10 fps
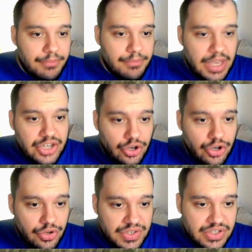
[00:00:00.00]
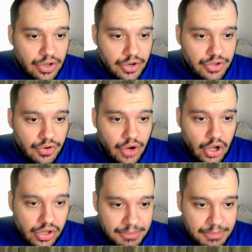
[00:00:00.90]
Make sure you start your
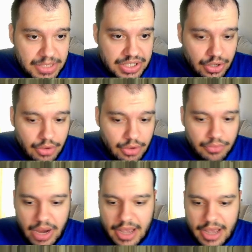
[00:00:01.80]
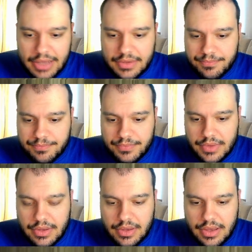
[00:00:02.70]
Alchemy Stone, right?
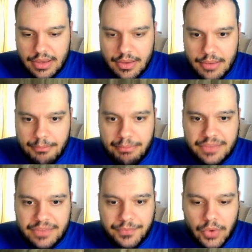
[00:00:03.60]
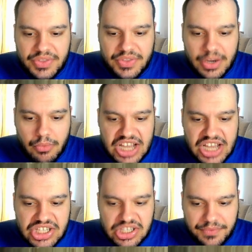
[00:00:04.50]
But for the
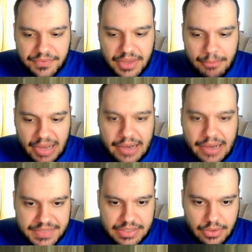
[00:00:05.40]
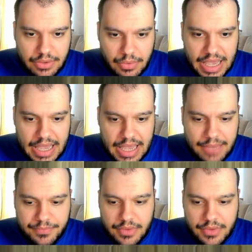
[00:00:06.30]
rest of the buffs, okay?